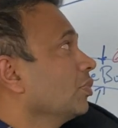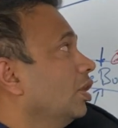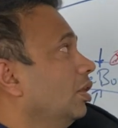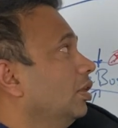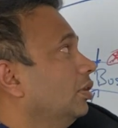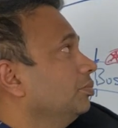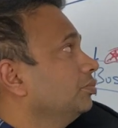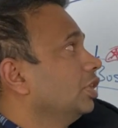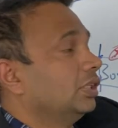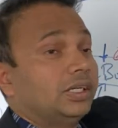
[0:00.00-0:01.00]

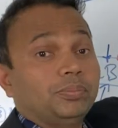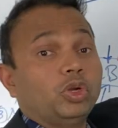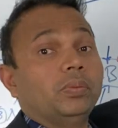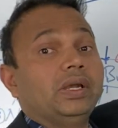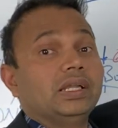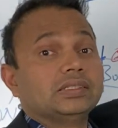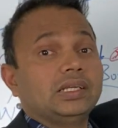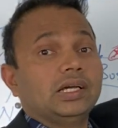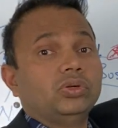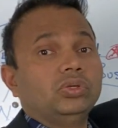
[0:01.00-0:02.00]
Other employment is
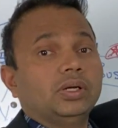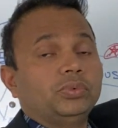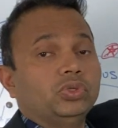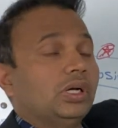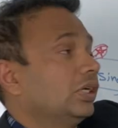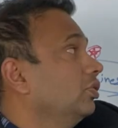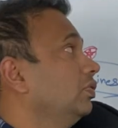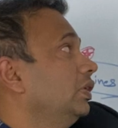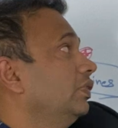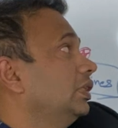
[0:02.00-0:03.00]
allowed up to
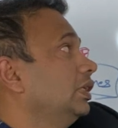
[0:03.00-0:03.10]
RQF level